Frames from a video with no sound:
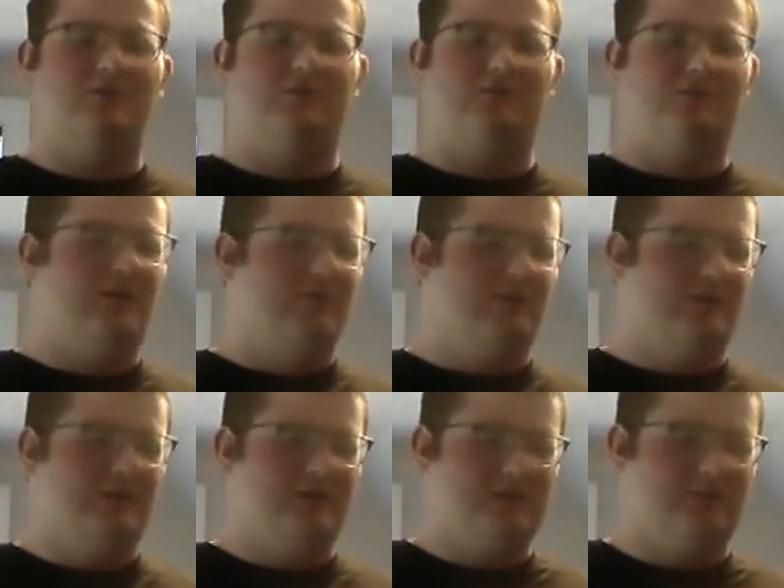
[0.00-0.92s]
have never
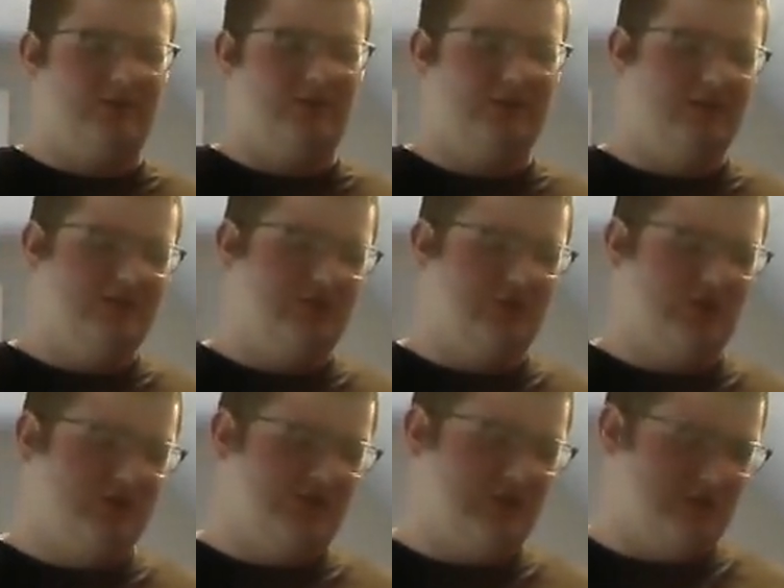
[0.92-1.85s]
really explained the
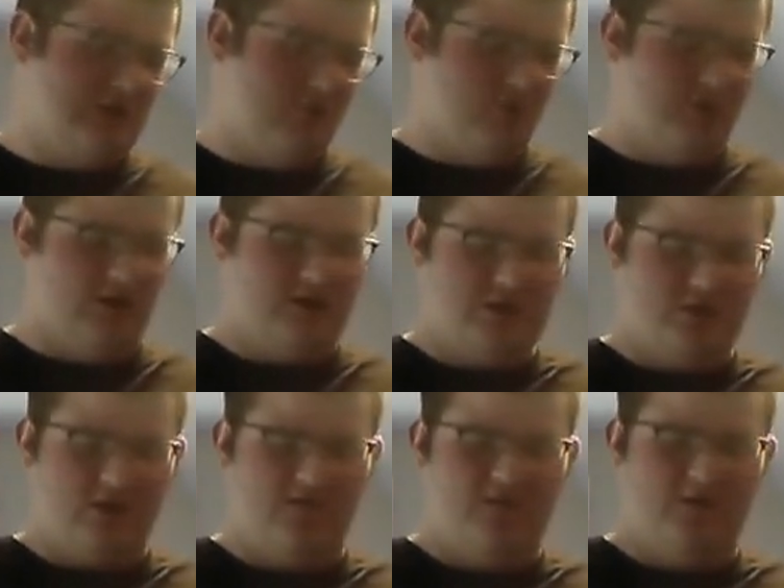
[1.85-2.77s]
instructions because they're pretty
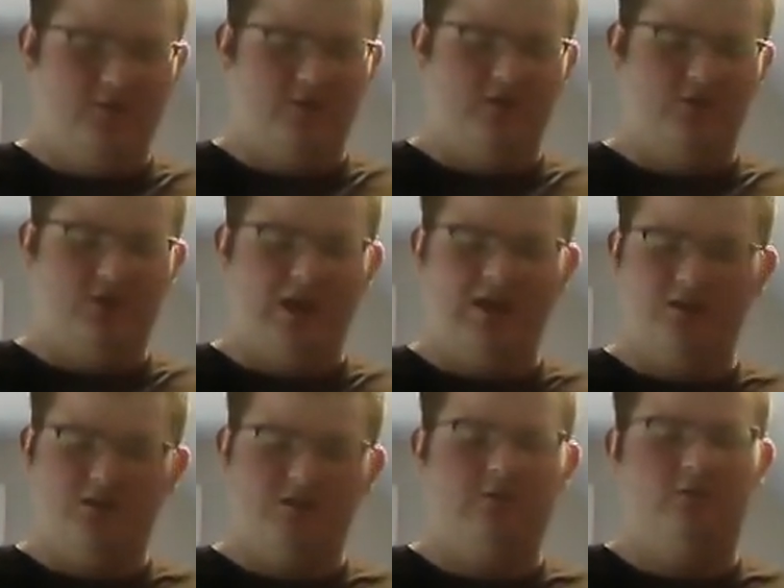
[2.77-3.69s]
straightforward. You can't
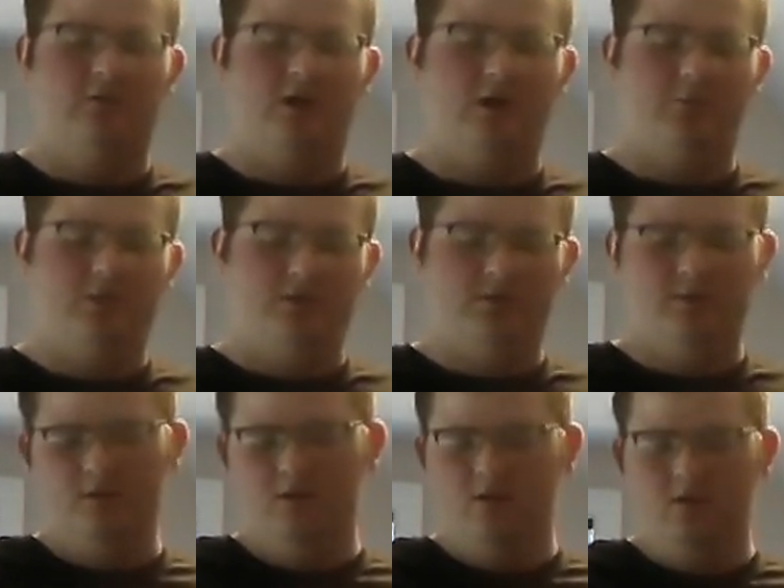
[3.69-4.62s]
screw it up.
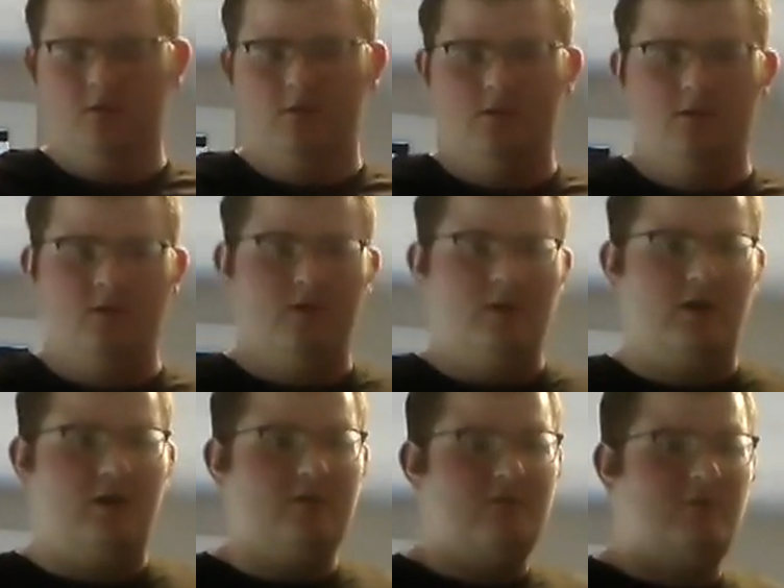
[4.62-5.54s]

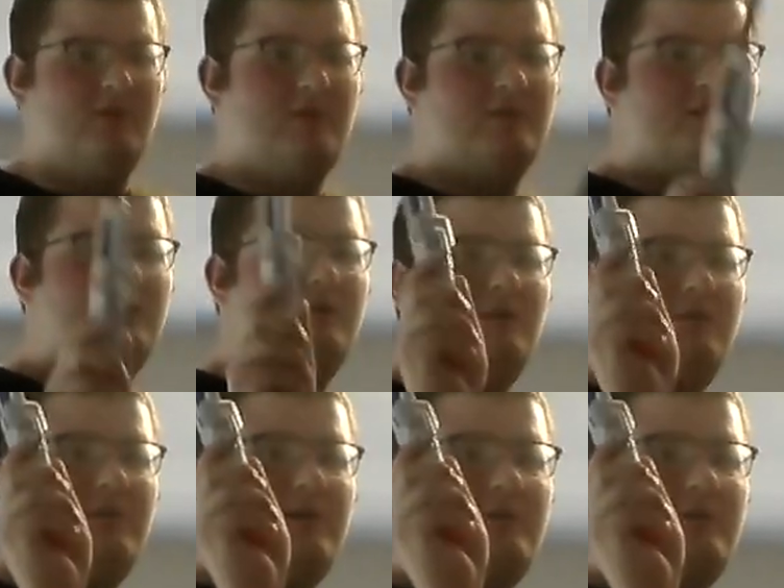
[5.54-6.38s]
I also wanted to see if I